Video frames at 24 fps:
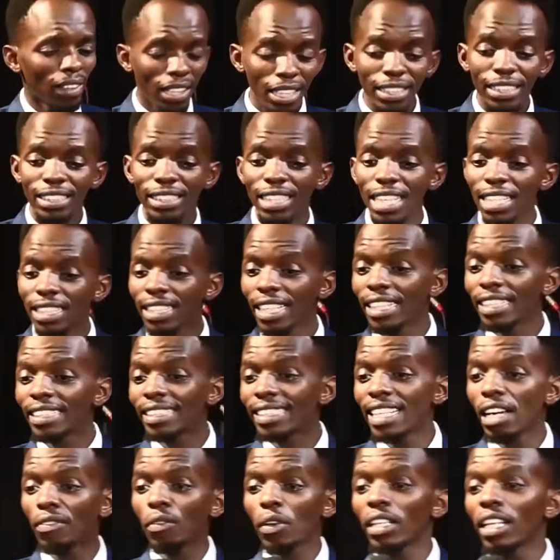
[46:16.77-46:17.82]
This thing, the
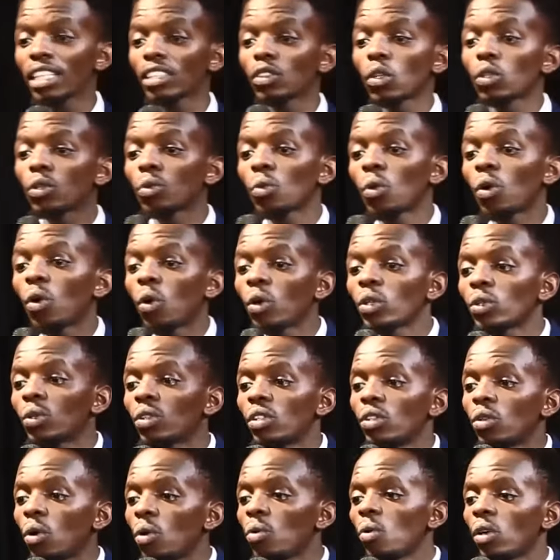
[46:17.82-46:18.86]
devil does not
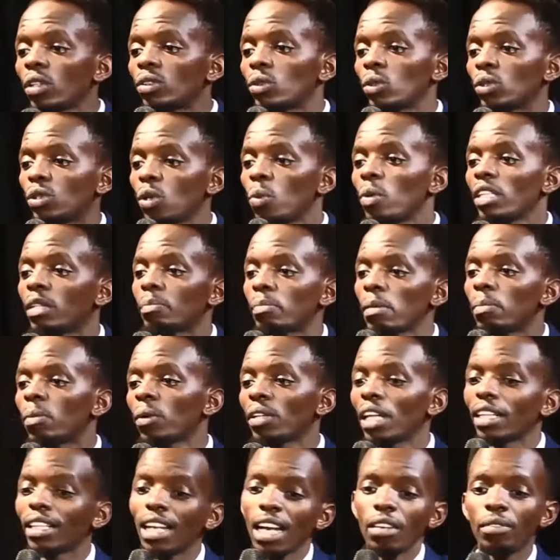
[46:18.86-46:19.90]
know what to do with
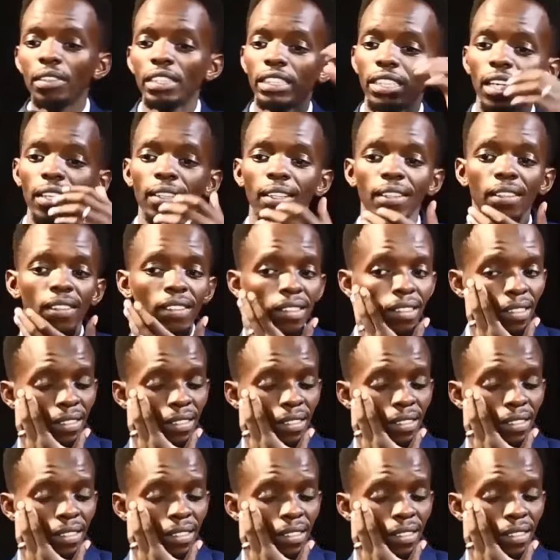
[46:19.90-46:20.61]
people that love each other.